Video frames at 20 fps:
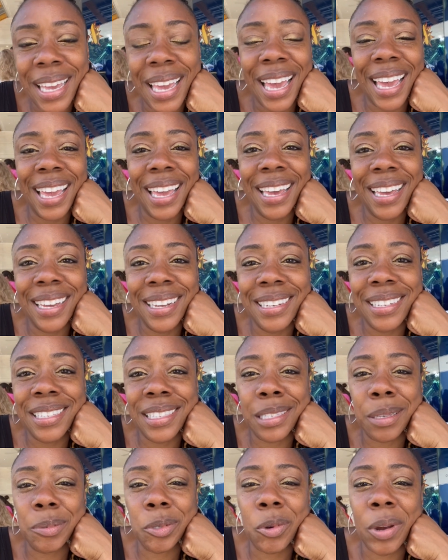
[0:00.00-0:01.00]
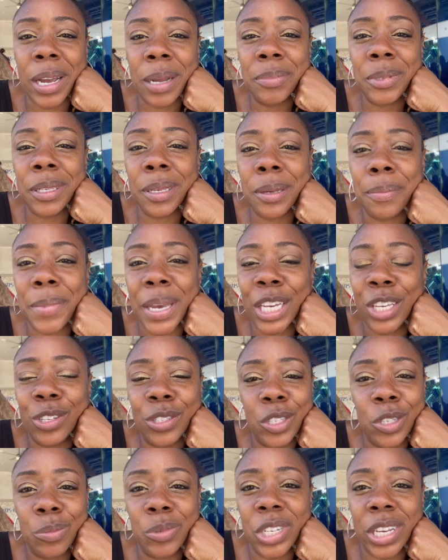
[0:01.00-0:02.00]
and subscribe to my
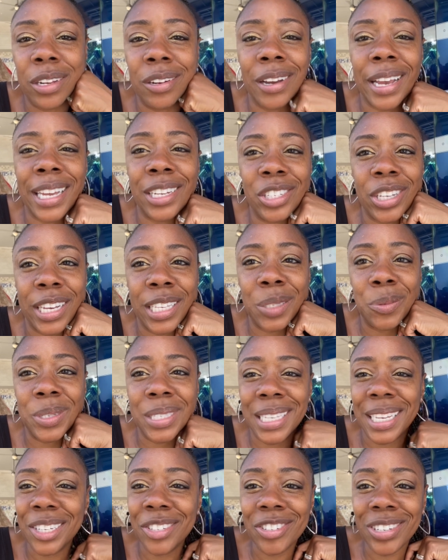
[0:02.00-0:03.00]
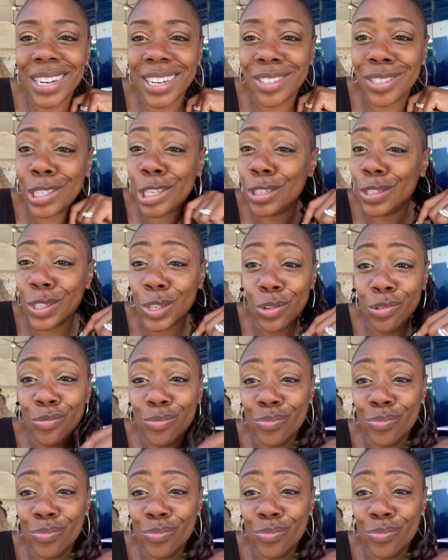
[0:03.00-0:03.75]
YouTube channel at Chats with and I'll see you soon.